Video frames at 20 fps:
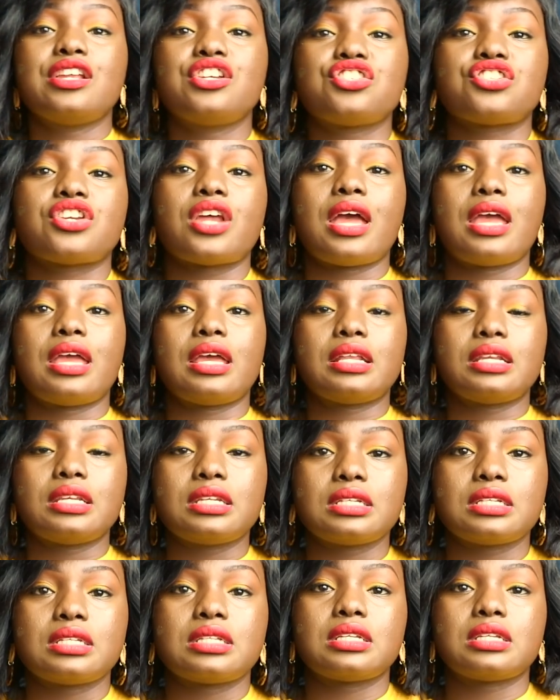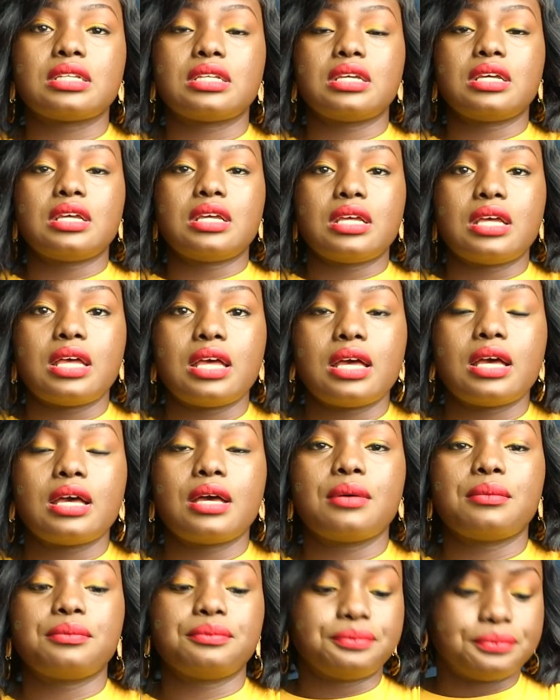try and
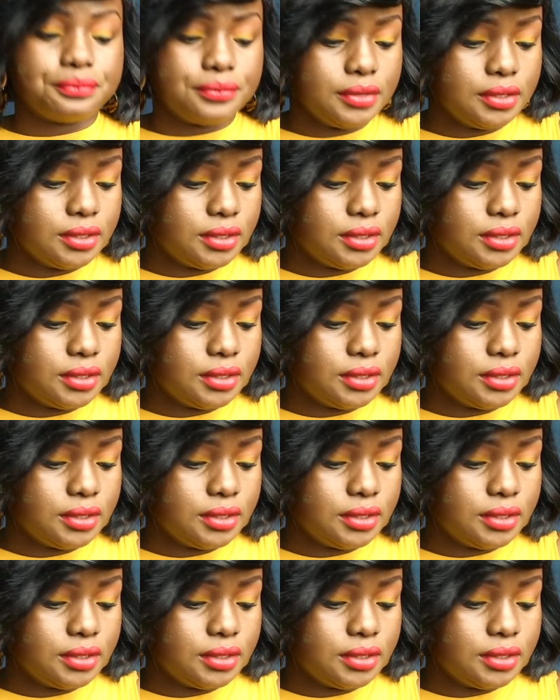um,